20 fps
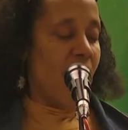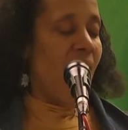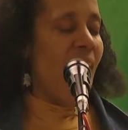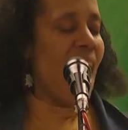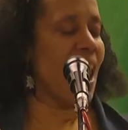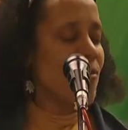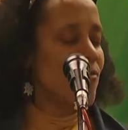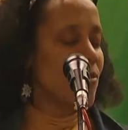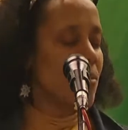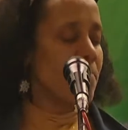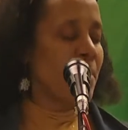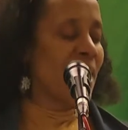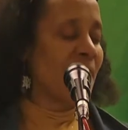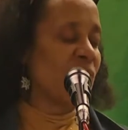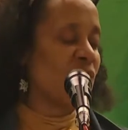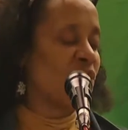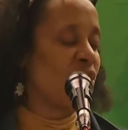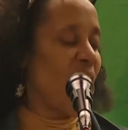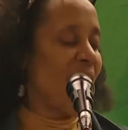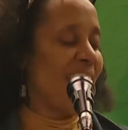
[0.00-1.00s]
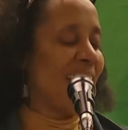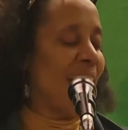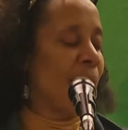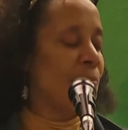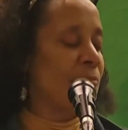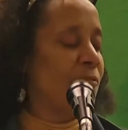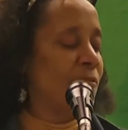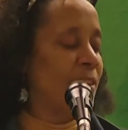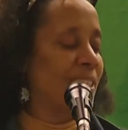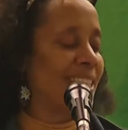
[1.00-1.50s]
I remain
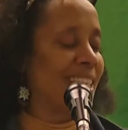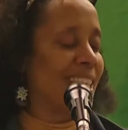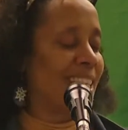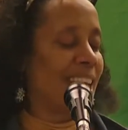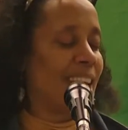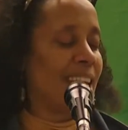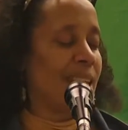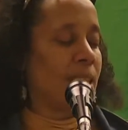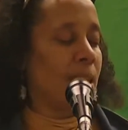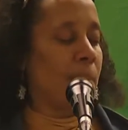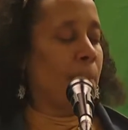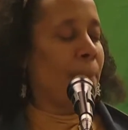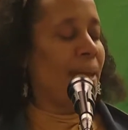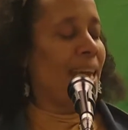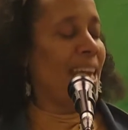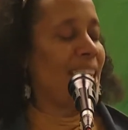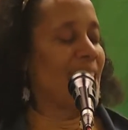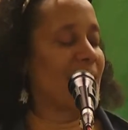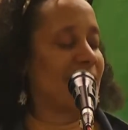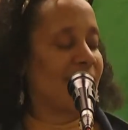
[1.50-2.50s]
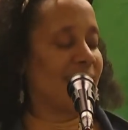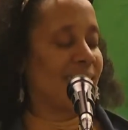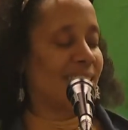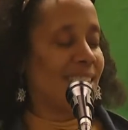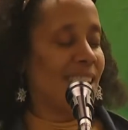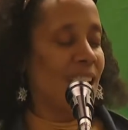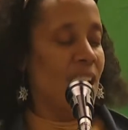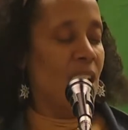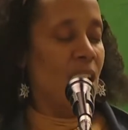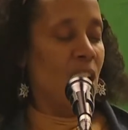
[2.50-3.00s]
triumphant and in the
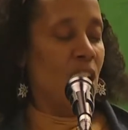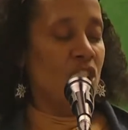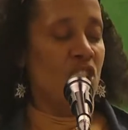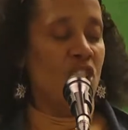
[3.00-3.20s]
peace,